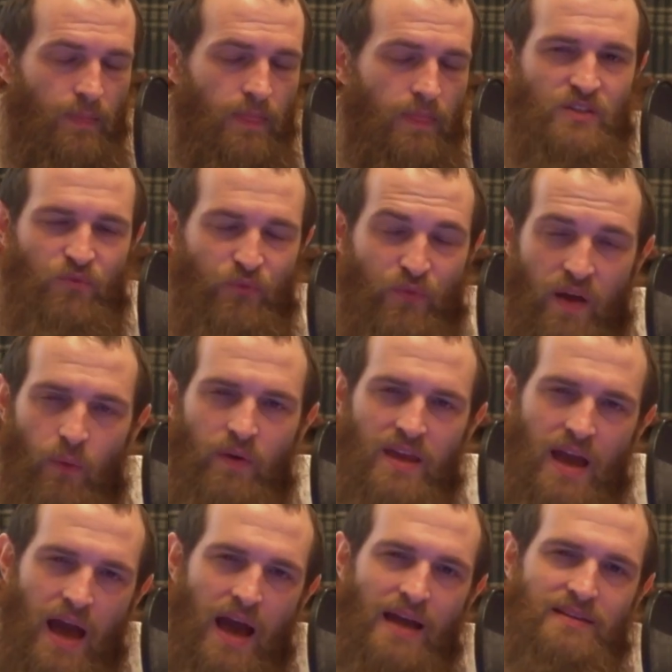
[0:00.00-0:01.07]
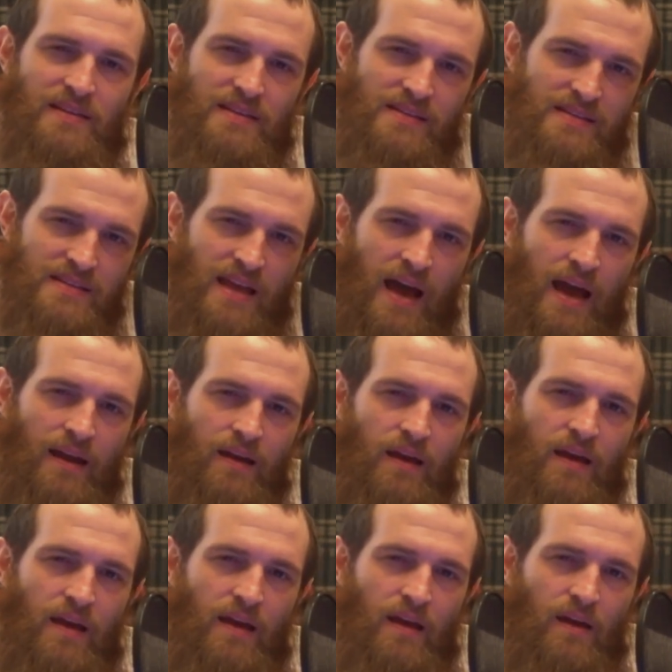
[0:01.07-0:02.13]
It's very hard to start
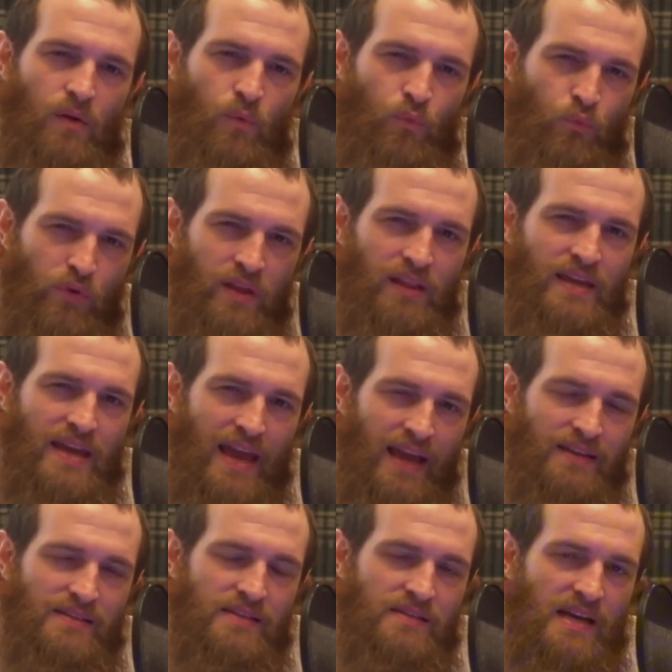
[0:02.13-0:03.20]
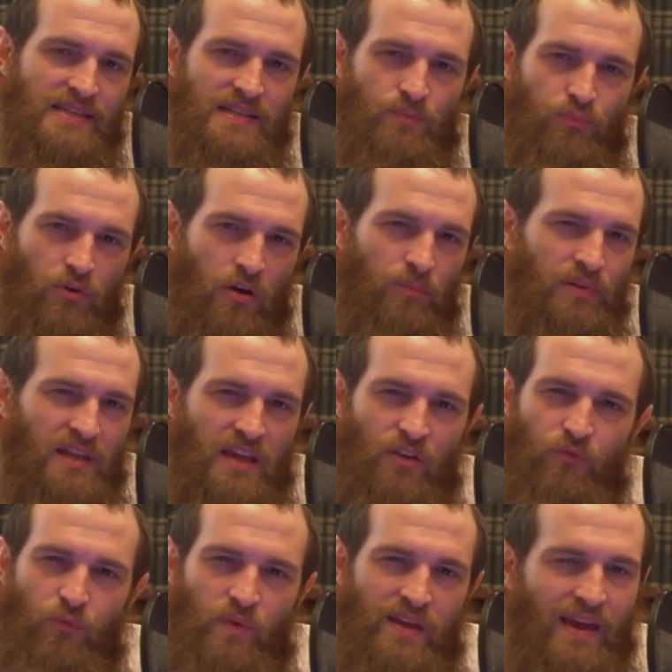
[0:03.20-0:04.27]
really exercising properly
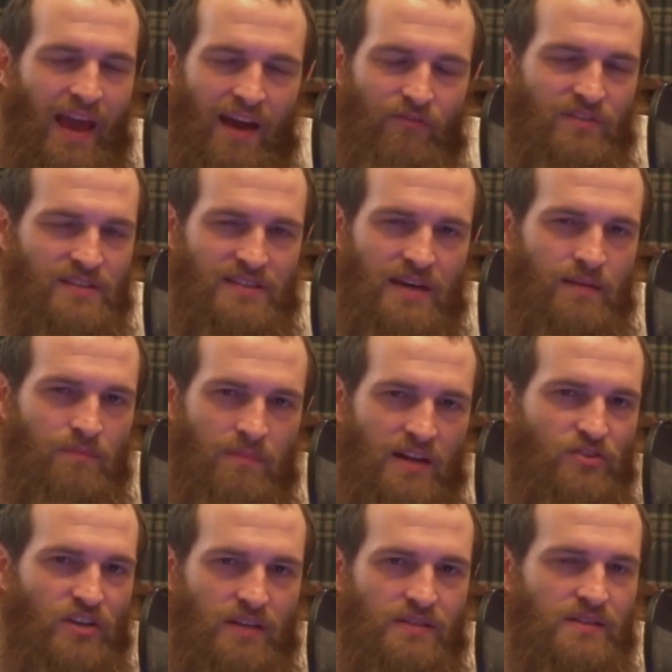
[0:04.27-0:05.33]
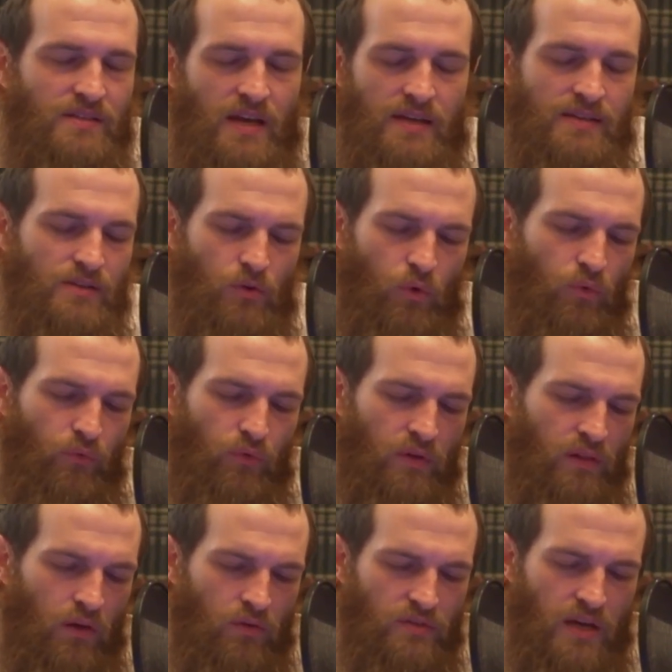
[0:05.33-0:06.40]
if we haven't done much exercise at all for a
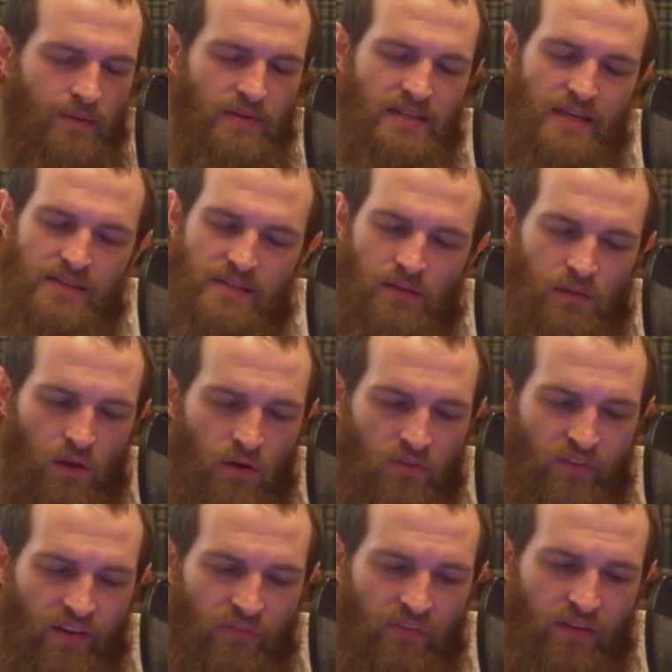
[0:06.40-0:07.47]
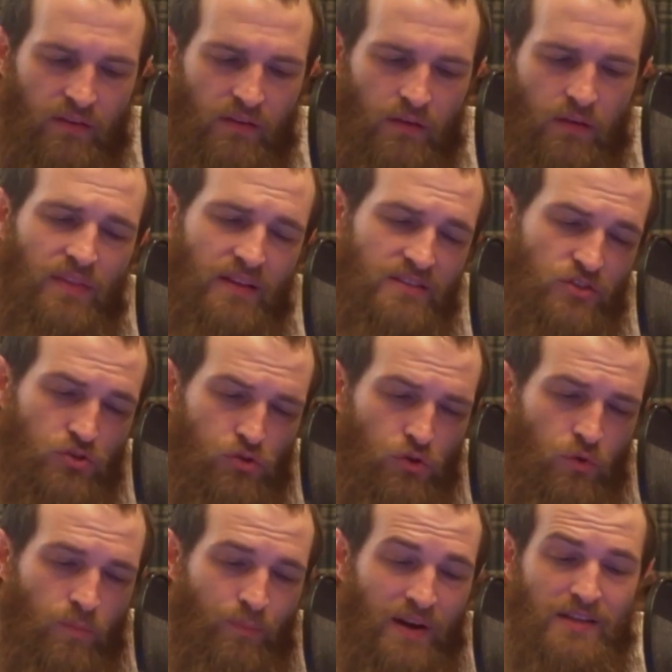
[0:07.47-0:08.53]
long time. It takes a lot of effort. That's
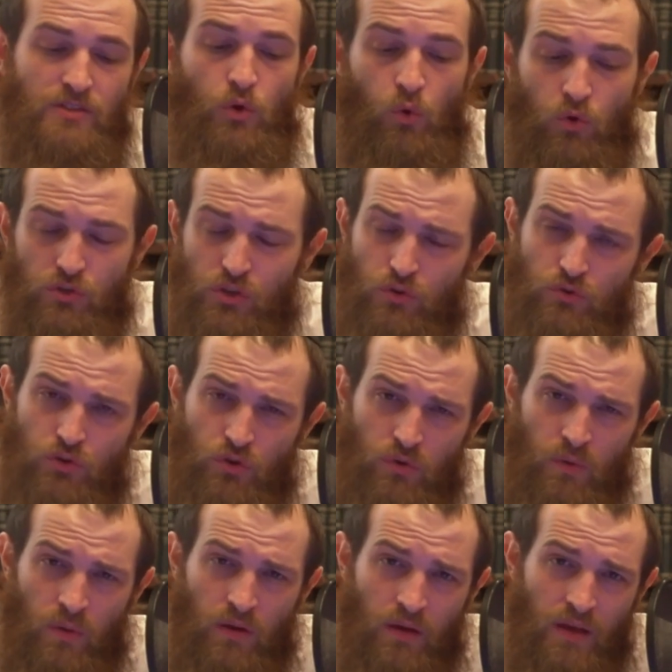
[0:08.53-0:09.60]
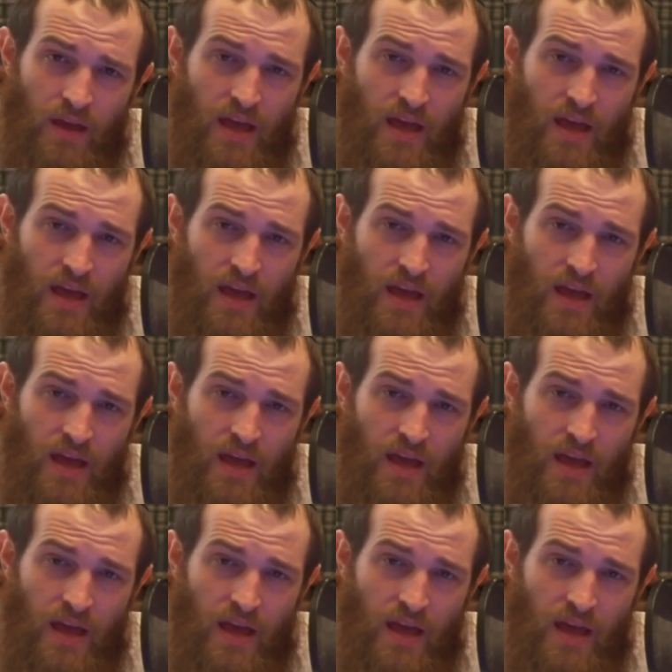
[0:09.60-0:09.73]
true. But it's also true